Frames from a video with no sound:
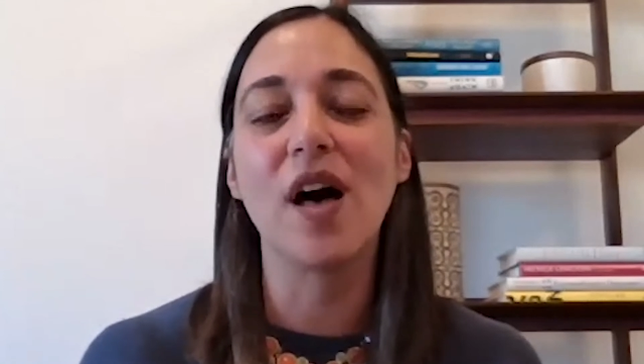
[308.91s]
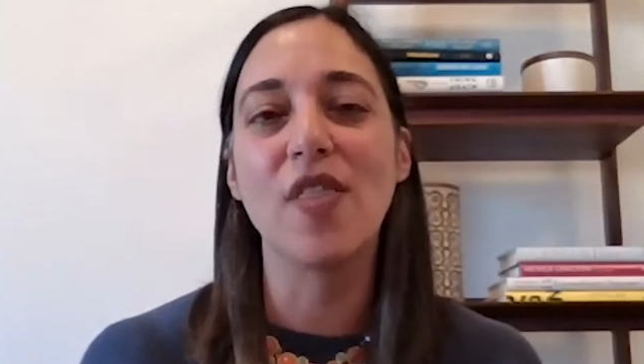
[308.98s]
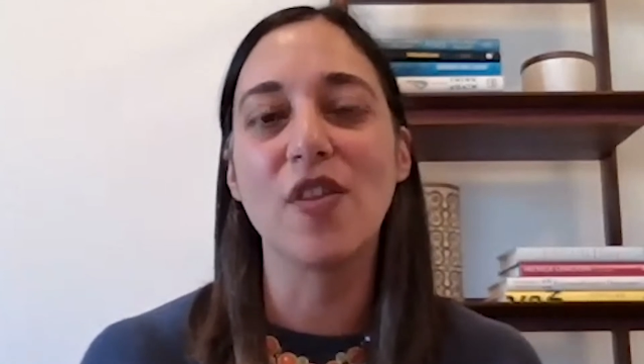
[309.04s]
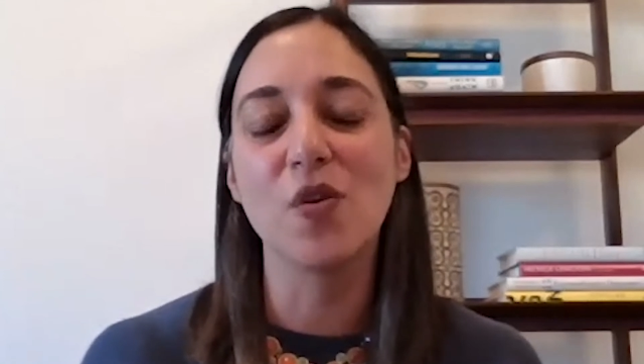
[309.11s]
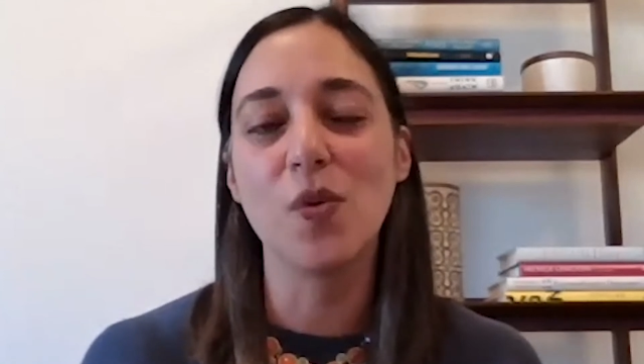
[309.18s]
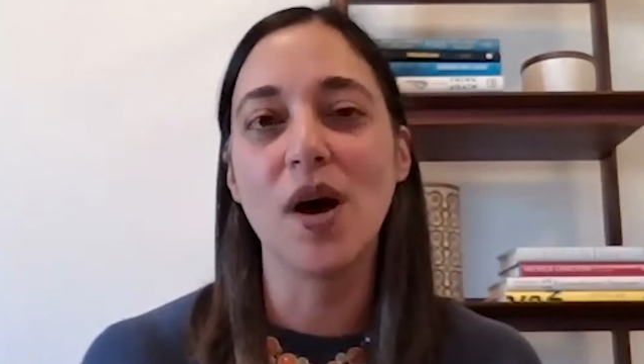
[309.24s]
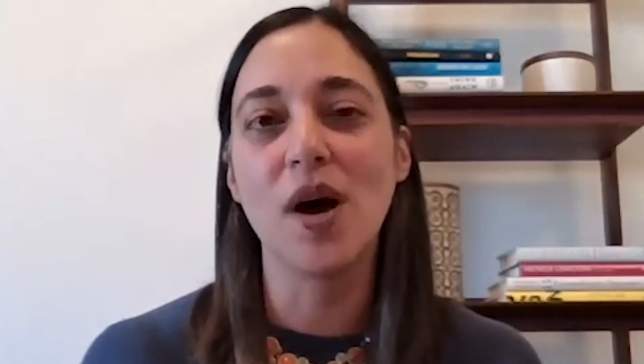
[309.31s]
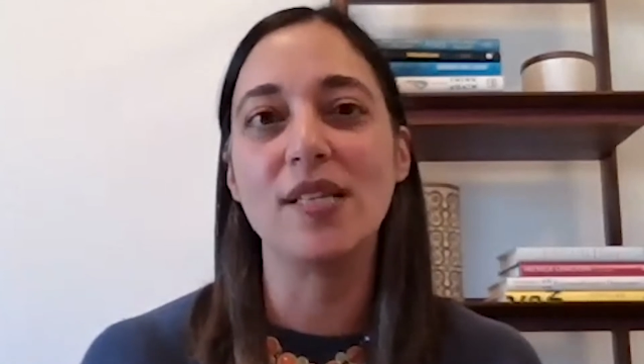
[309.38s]

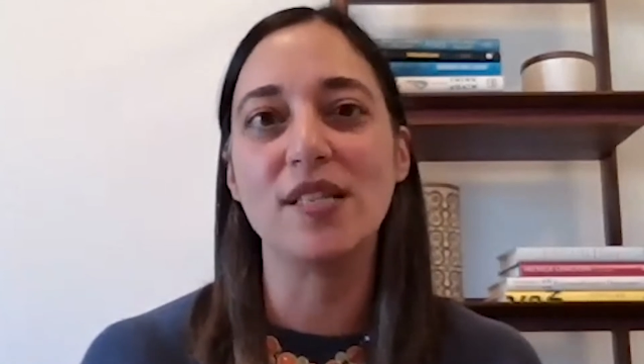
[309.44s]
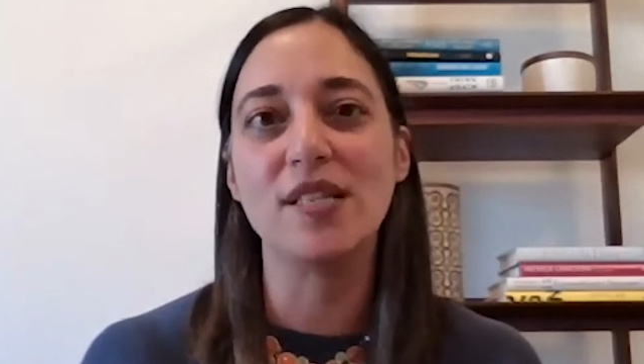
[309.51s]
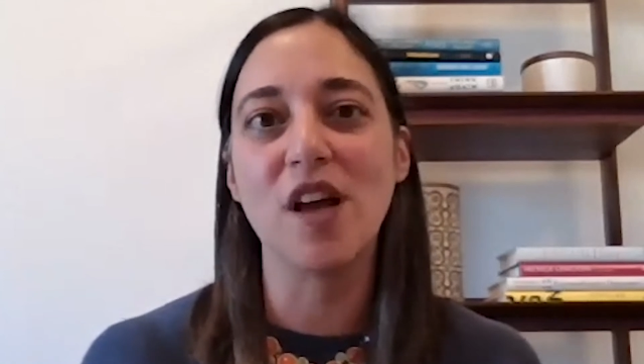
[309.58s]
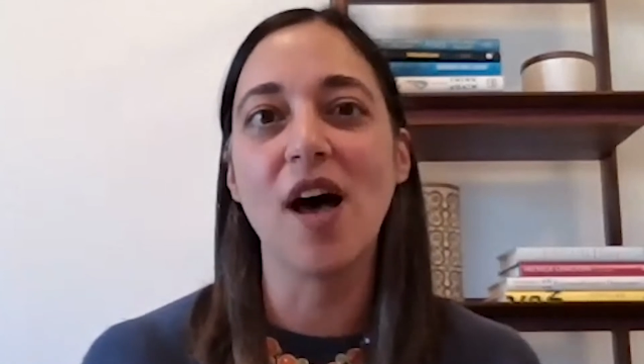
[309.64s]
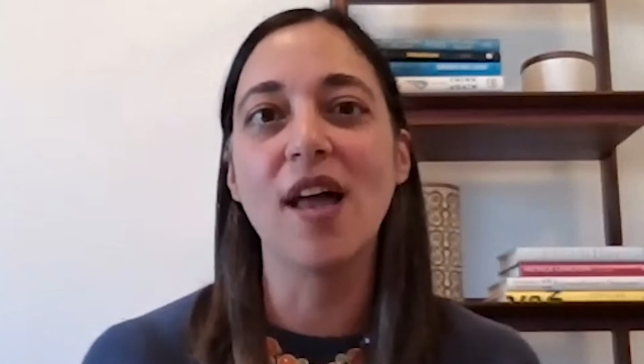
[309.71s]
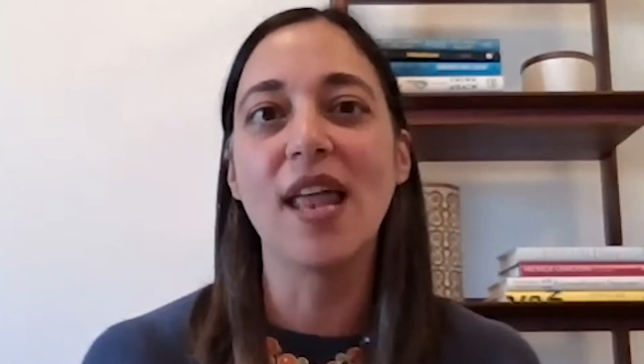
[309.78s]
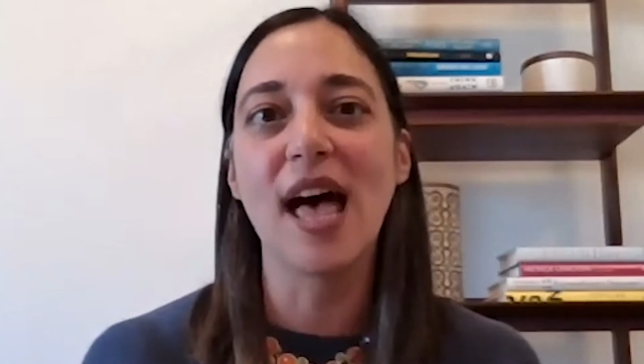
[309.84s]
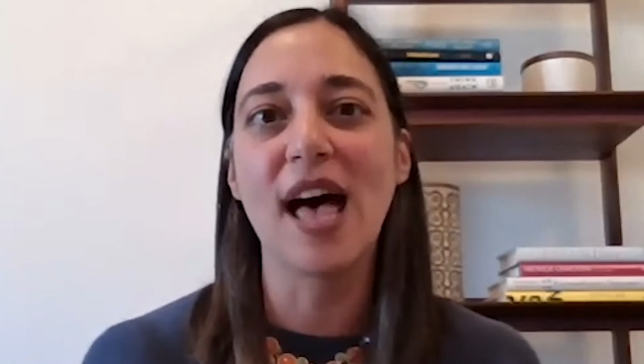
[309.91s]
otherwise
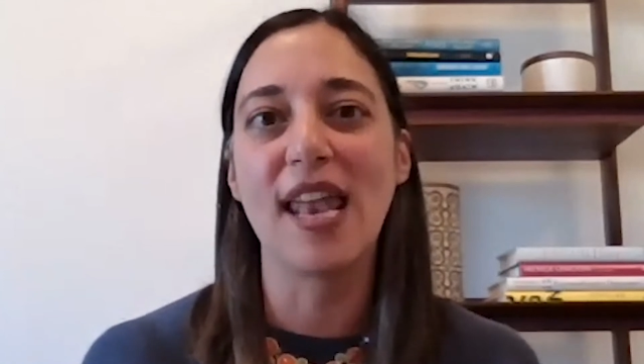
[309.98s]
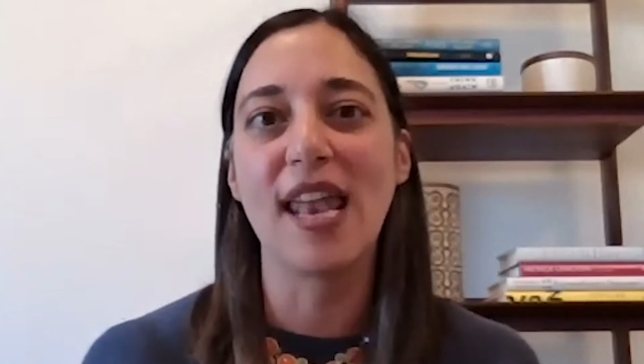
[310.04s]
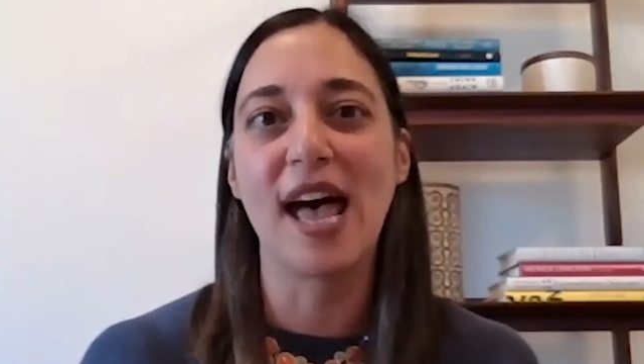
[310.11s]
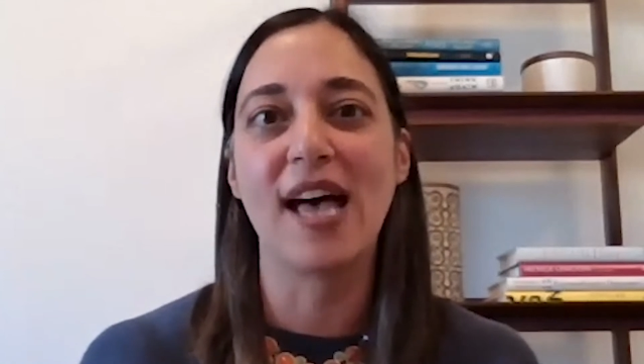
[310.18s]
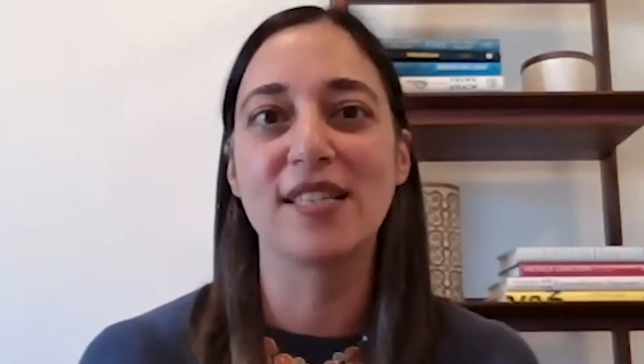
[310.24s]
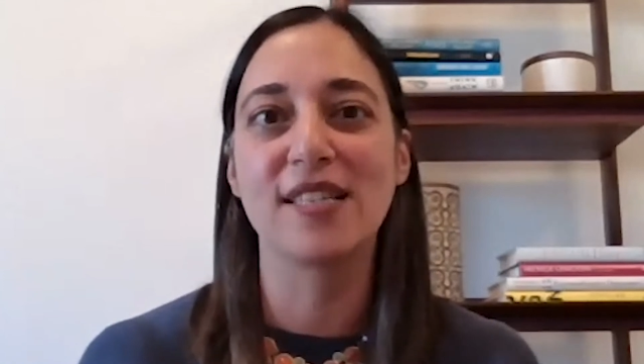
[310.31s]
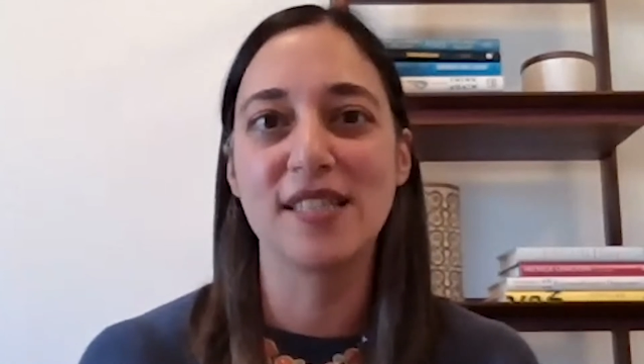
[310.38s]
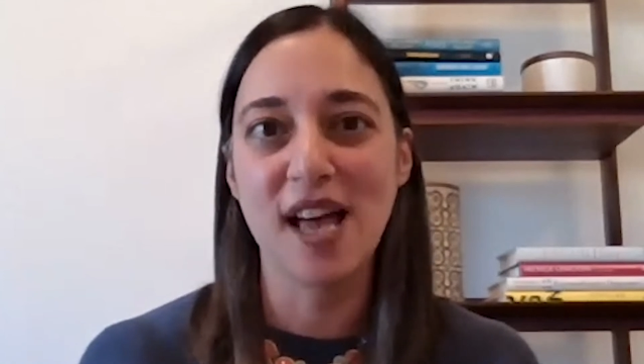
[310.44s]
not had
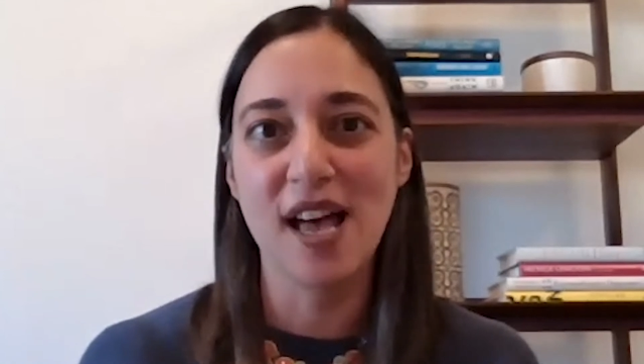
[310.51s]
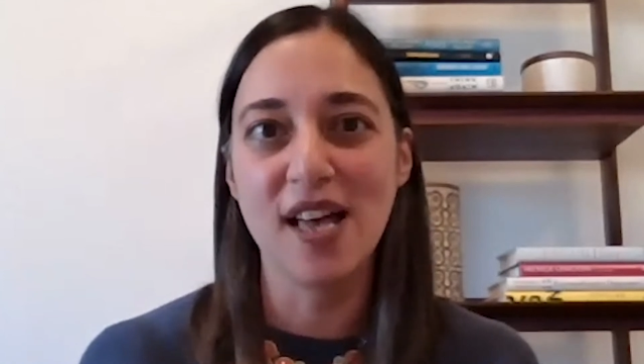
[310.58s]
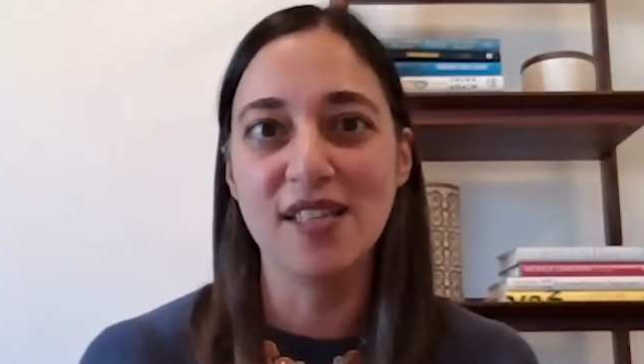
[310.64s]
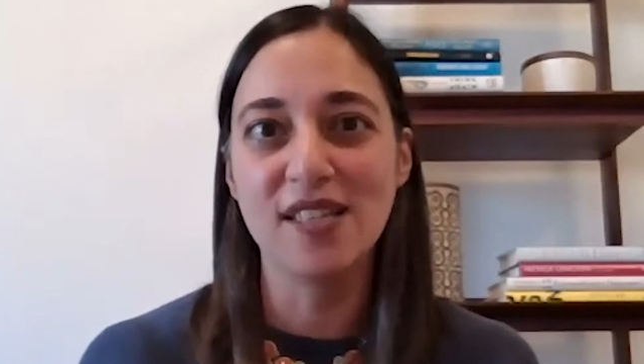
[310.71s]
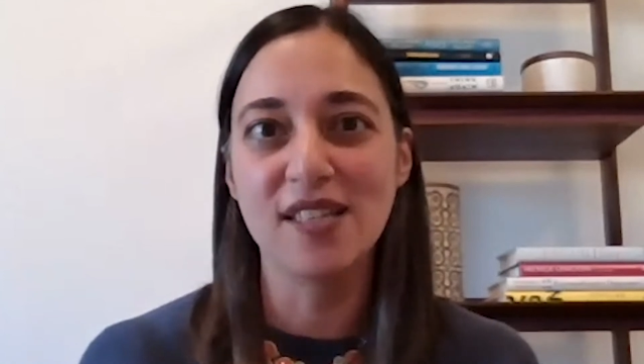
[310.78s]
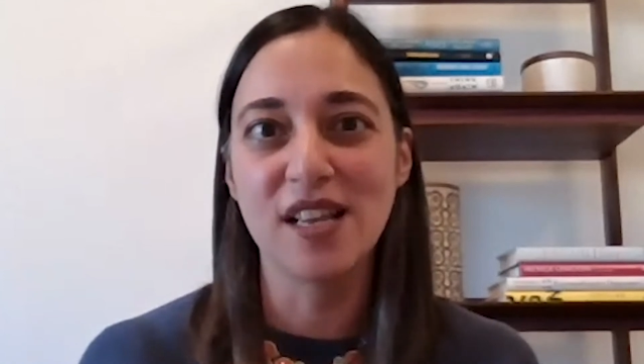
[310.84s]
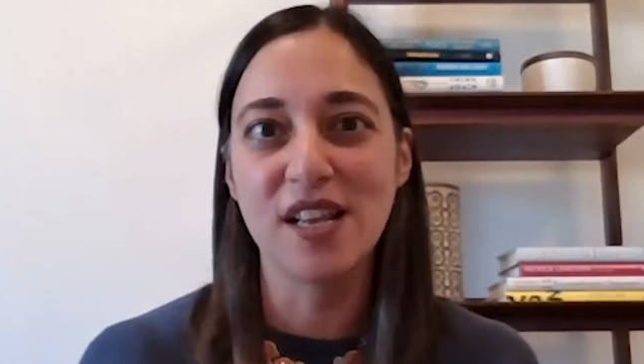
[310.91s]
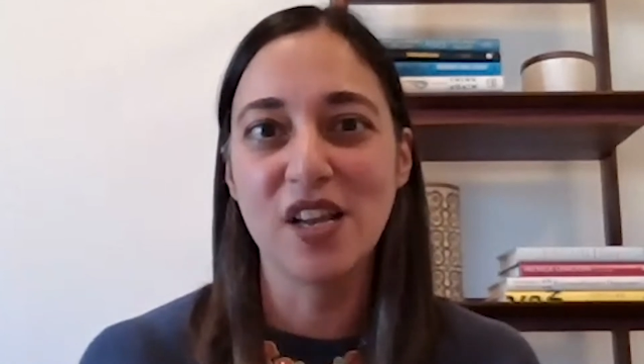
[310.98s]

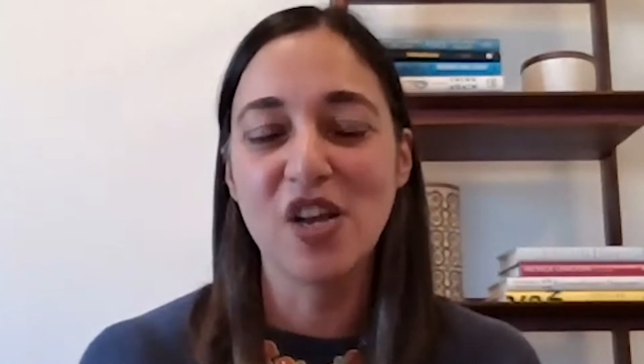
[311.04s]
access